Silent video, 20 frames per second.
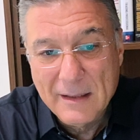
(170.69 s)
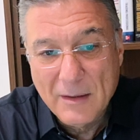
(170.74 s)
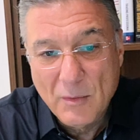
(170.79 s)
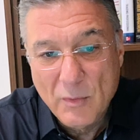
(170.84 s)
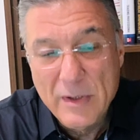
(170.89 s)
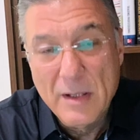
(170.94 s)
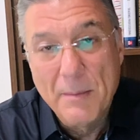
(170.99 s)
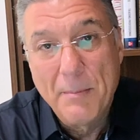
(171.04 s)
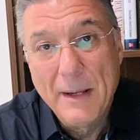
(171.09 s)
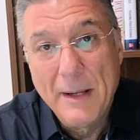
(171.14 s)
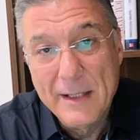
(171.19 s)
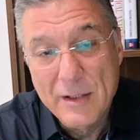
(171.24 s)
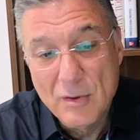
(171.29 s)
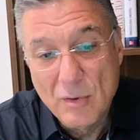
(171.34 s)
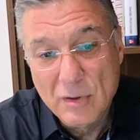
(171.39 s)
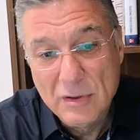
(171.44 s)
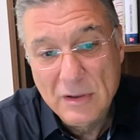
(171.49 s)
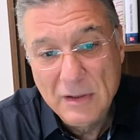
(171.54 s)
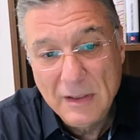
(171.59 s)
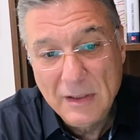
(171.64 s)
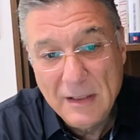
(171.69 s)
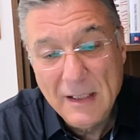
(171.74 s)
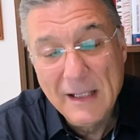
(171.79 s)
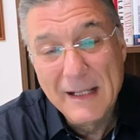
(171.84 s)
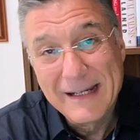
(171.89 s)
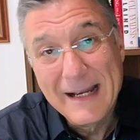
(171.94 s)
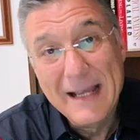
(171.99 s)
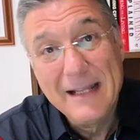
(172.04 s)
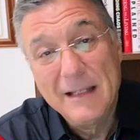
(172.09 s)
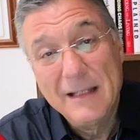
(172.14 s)
with a buy order
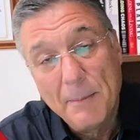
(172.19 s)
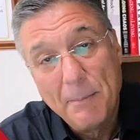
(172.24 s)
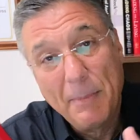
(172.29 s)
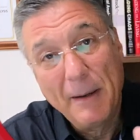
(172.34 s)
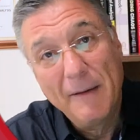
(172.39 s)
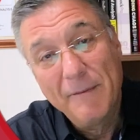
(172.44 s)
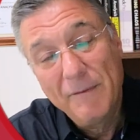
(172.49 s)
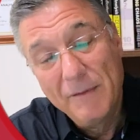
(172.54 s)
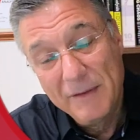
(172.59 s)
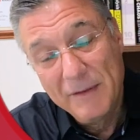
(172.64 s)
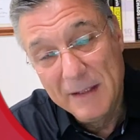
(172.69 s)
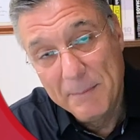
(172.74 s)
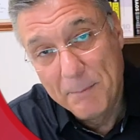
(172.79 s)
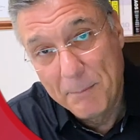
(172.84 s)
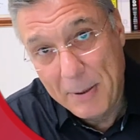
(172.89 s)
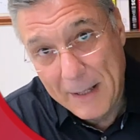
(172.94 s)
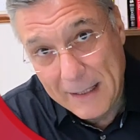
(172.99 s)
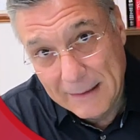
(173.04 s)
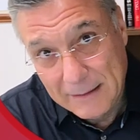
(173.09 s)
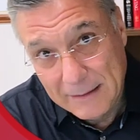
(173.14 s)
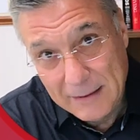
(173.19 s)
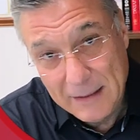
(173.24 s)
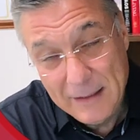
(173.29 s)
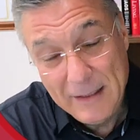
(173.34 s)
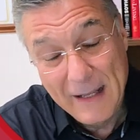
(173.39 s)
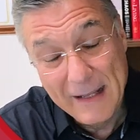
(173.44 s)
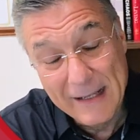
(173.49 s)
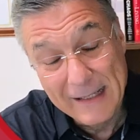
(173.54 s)
right above the pattern,